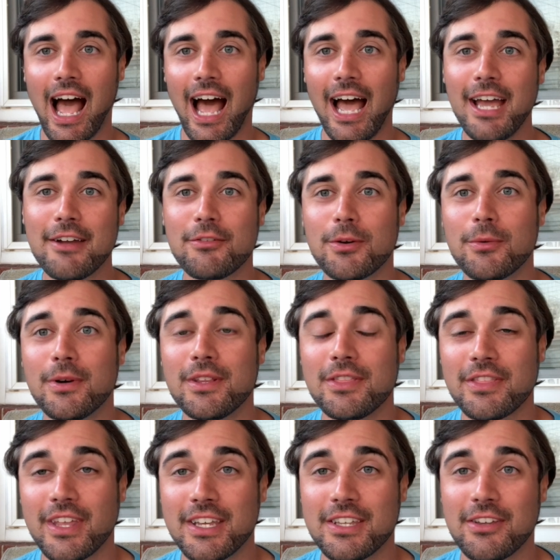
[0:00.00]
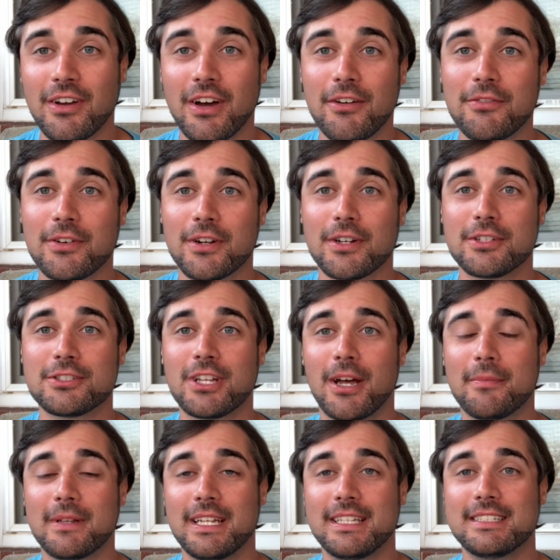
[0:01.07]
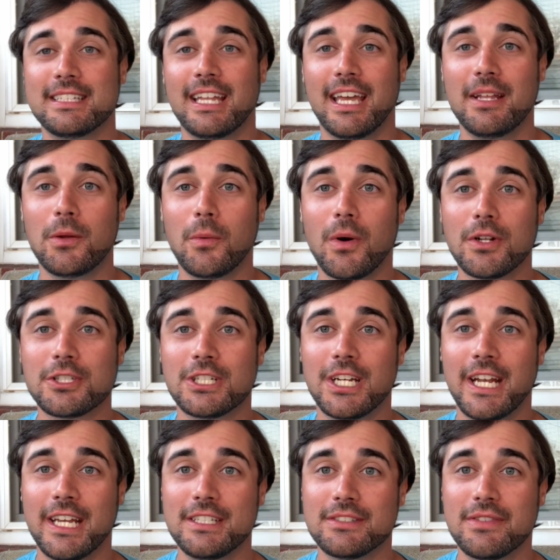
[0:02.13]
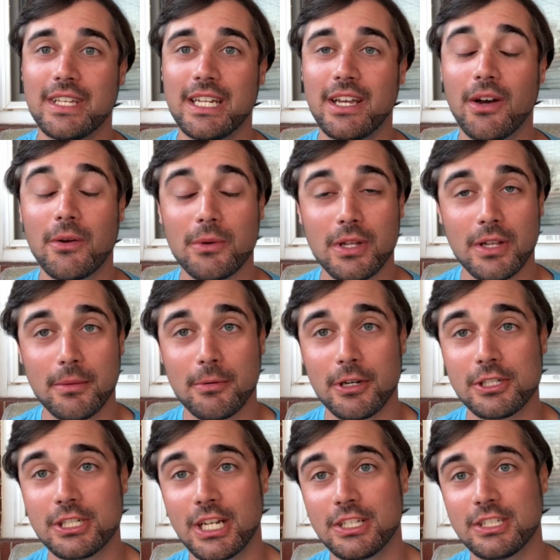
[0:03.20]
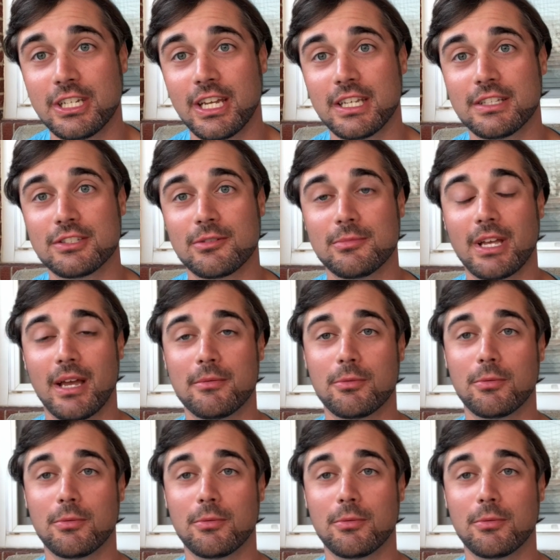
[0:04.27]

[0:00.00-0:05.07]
Hi everyone, thank you all for stopping in today to watch today's video. I really appreciate you taking some time